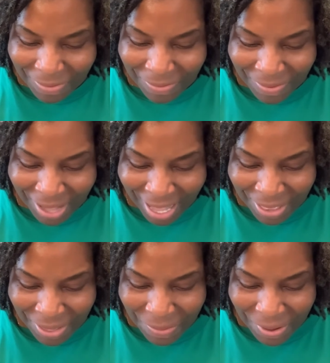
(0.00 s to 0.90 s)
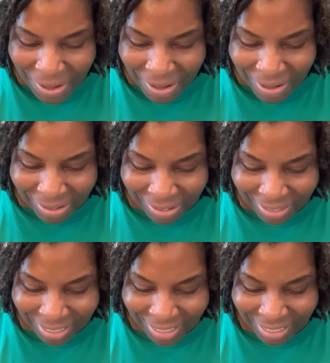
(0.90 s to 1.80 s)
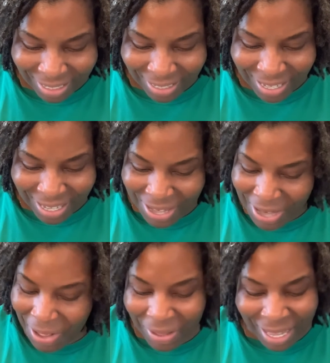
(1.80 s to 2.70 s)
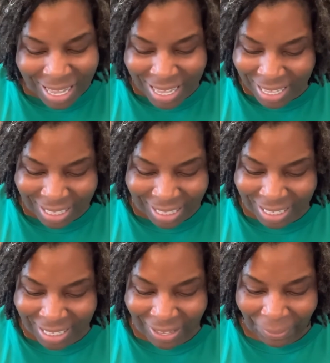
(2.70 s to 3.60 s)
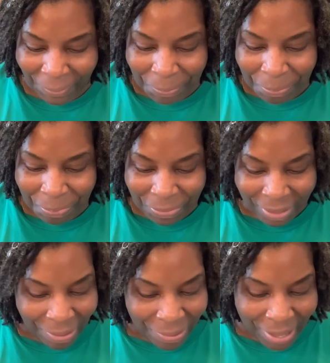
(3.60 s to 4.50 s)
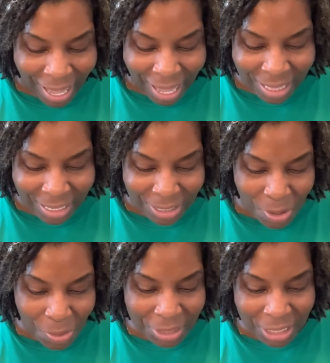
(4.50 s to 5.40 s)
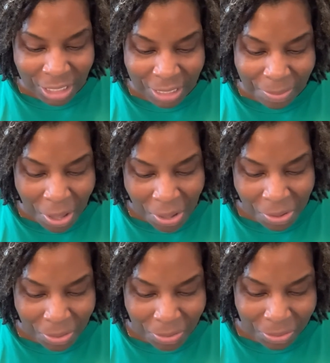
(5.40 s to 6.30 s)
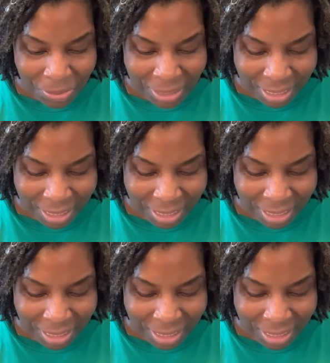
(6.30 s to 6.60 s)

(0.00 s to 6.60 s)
What in the world? No ends. Okay, let's go into some O's.